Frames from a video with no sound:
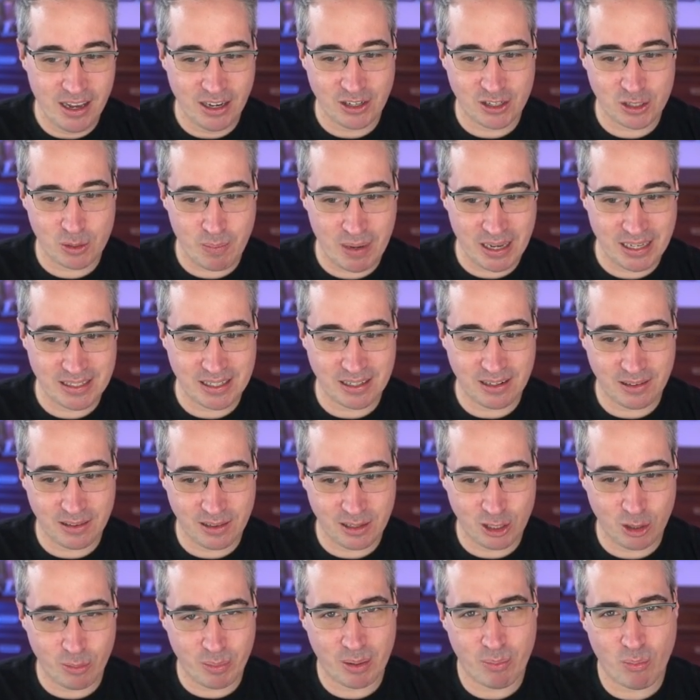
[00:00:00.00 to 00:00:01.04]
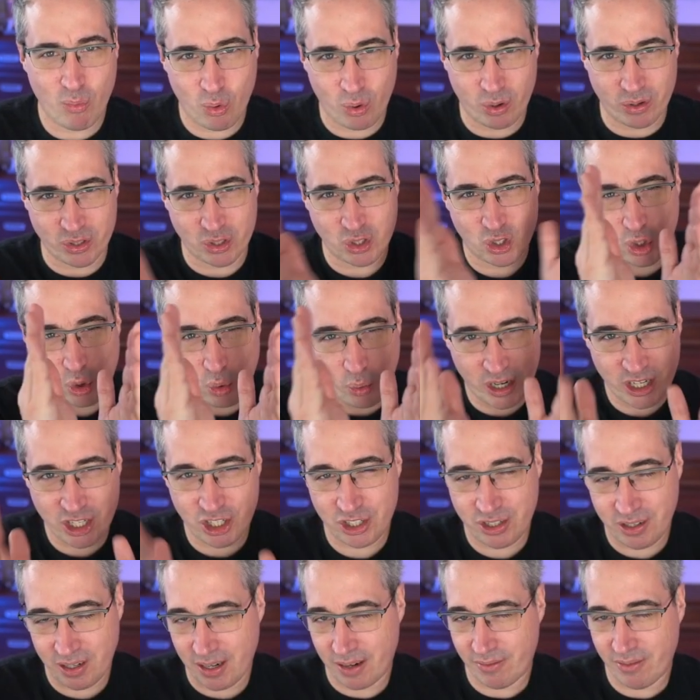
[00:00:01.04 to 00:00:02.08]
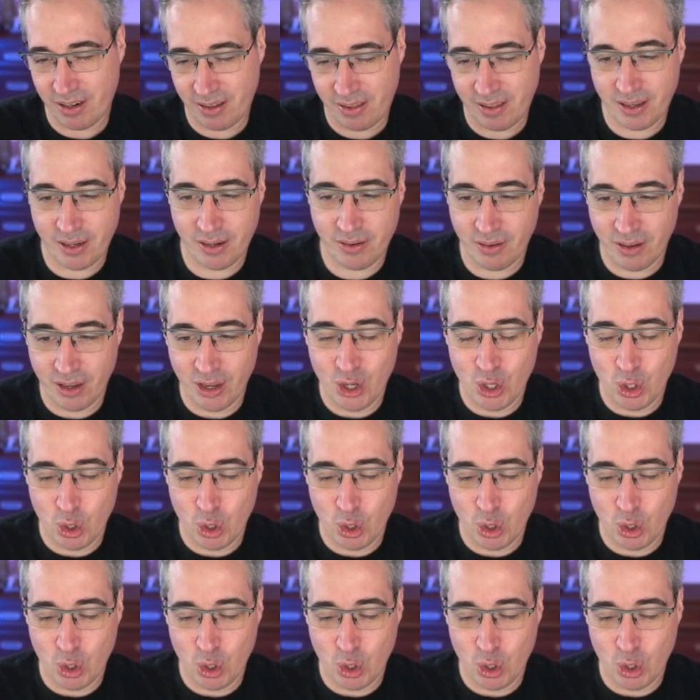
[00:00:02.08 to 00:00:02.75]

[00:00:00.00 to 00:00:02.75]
just makes it a little bit more squished and everything